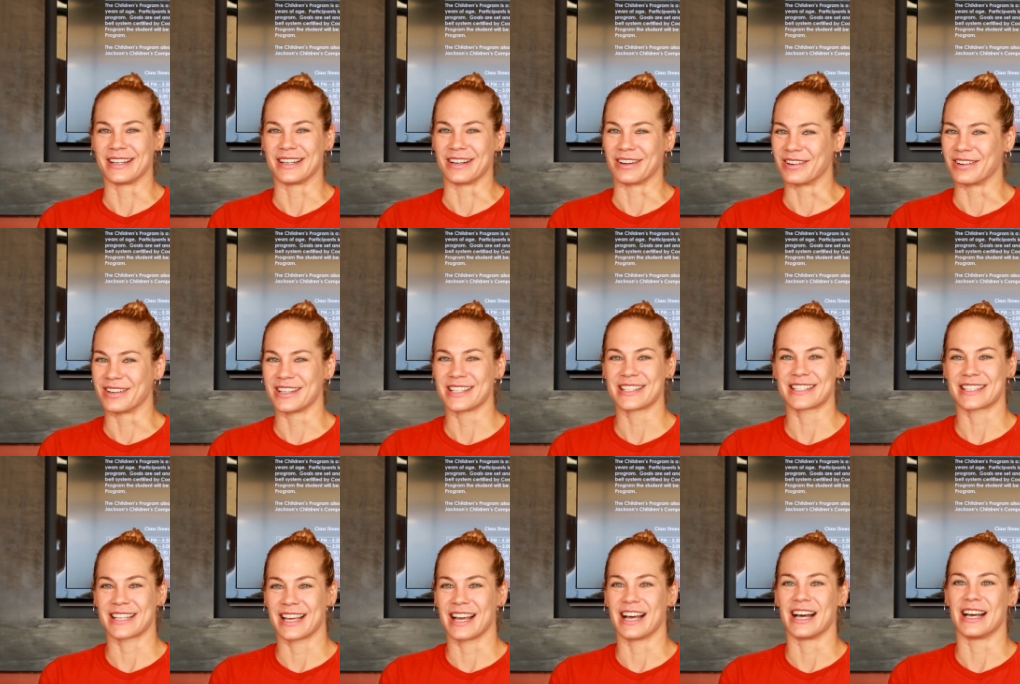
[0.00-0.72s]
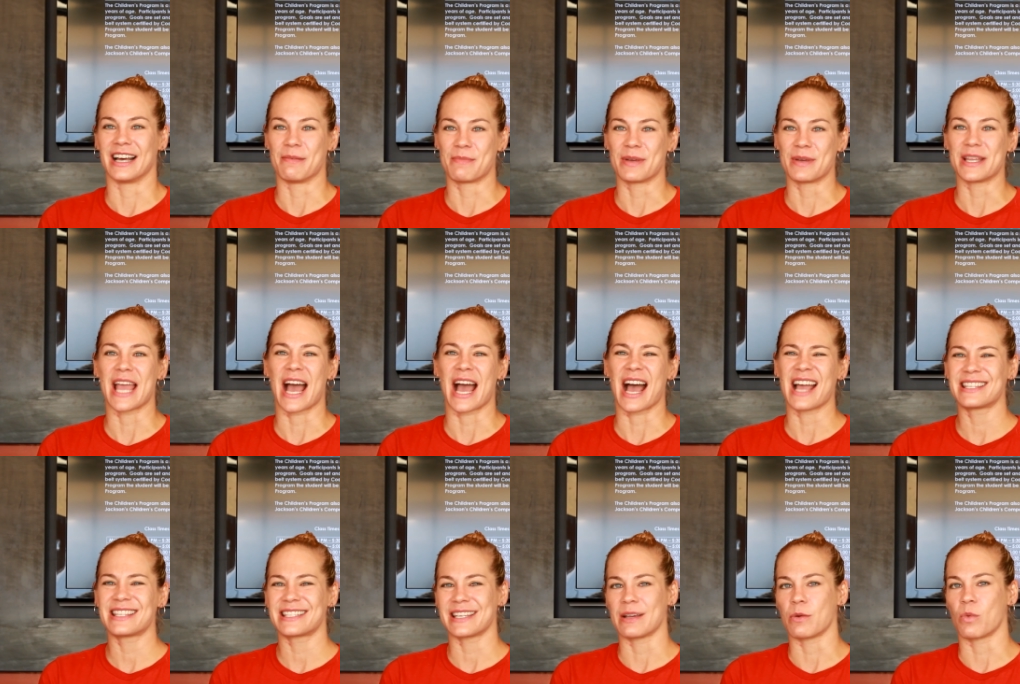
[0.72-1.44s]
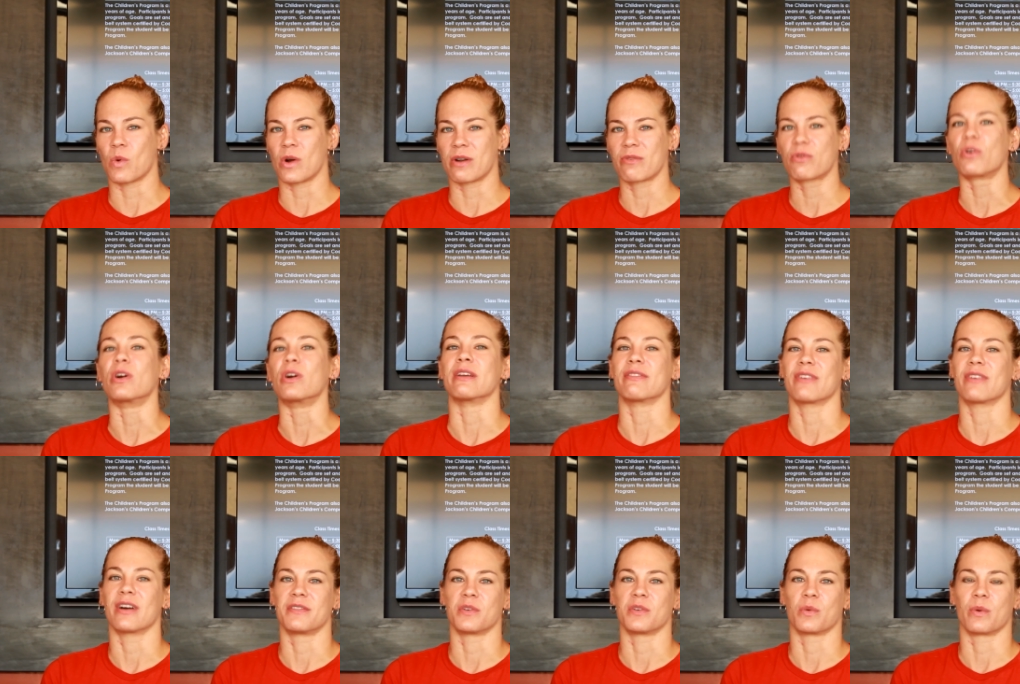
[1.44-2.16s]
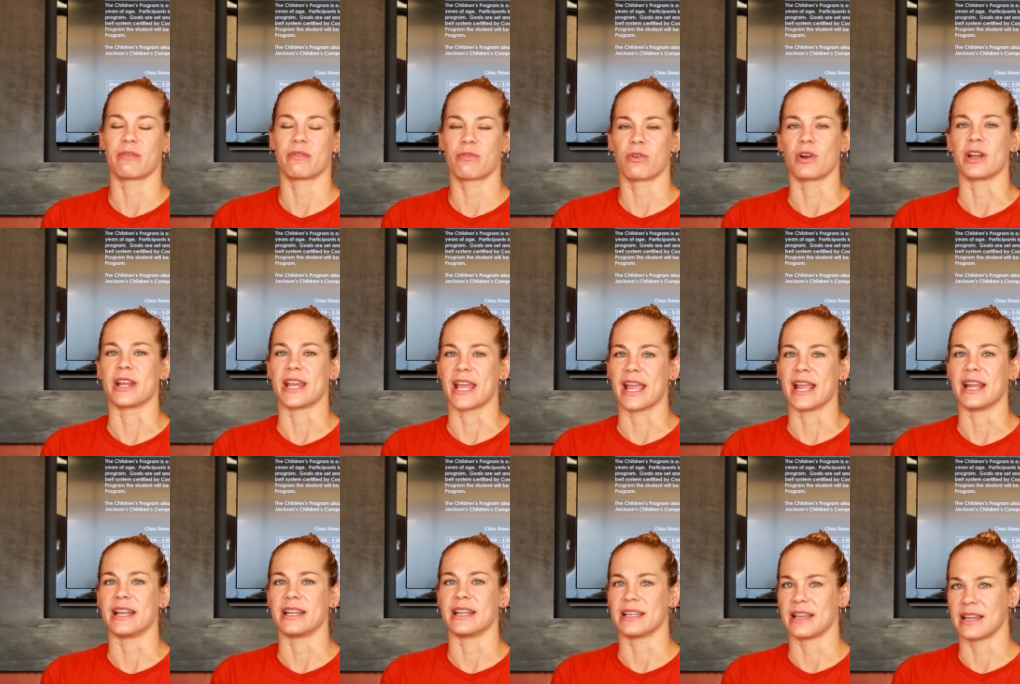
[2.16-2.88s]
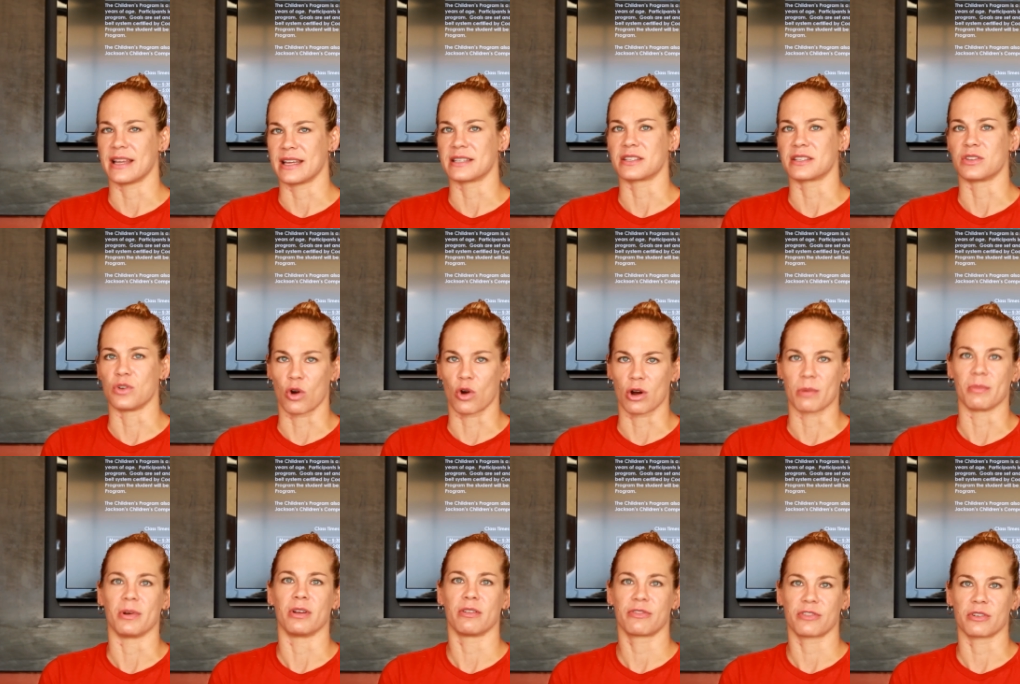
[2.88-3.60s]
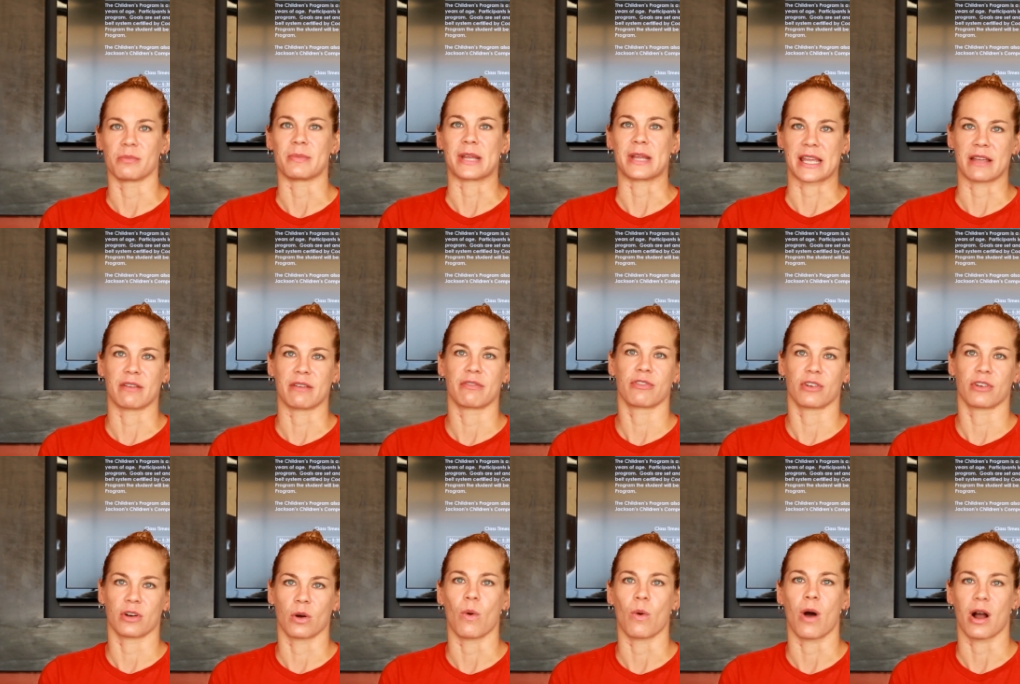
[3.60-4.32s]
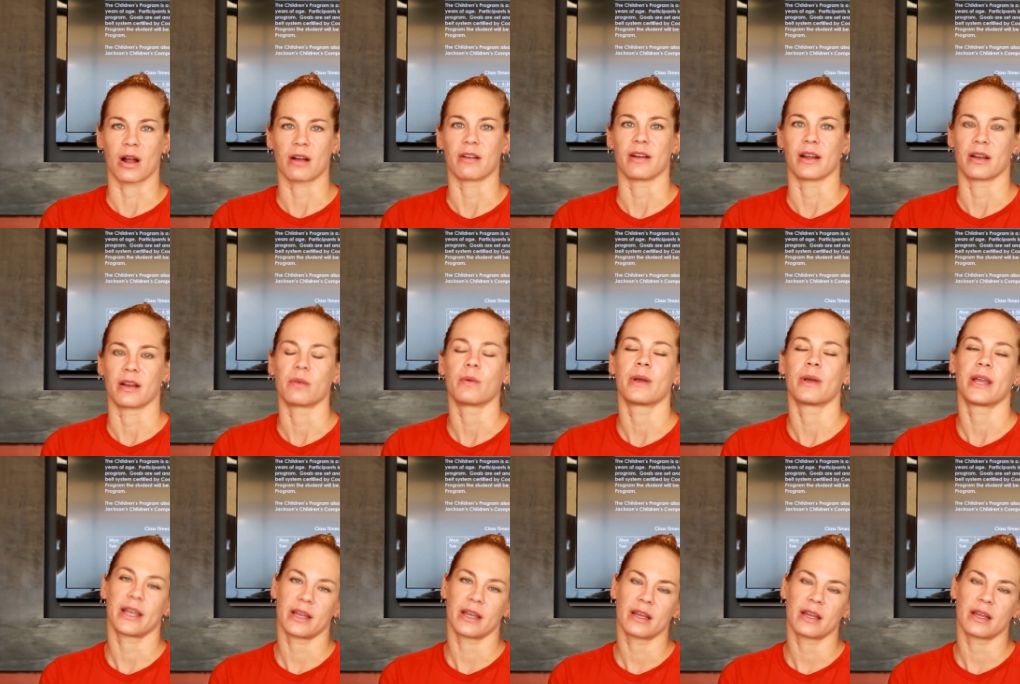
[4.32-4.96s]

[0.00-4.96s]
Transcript: You know, it's but yeah, I'd say 145 to 148 is normal for me for a walk around.